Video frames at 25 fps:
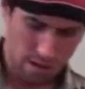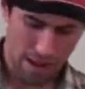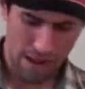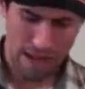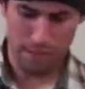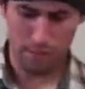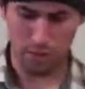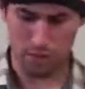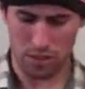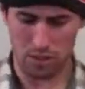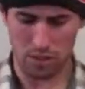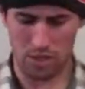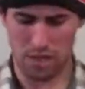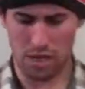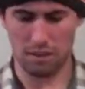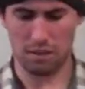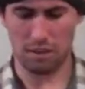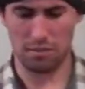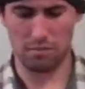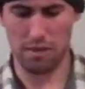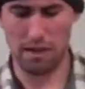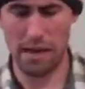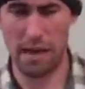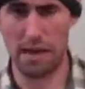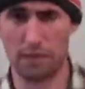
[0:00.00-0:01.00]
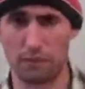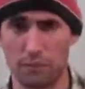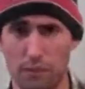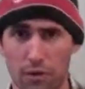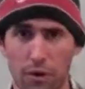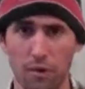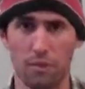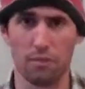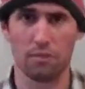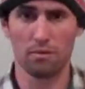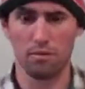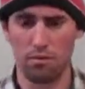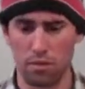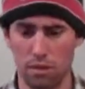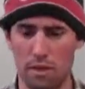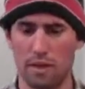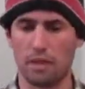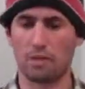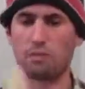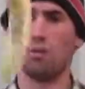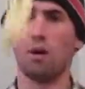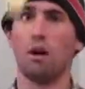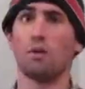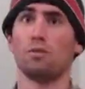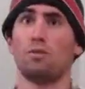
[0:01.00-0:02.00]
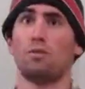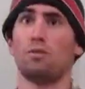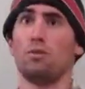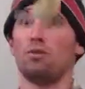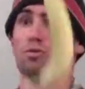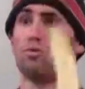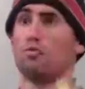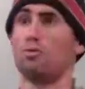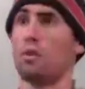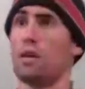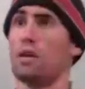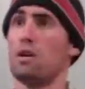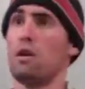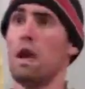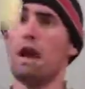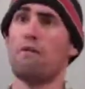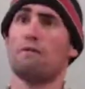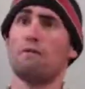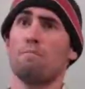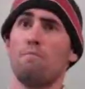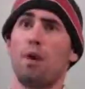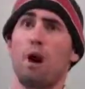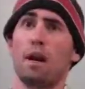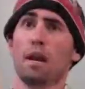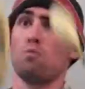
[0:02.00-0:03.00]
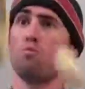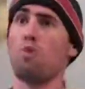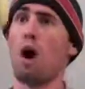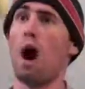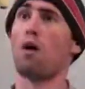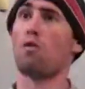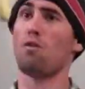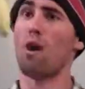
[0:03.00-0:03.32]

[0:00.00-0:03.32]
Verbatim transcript: Adam's gonna juggle some bananas for you. Look at this. One, two, three. Everybody. Whoa.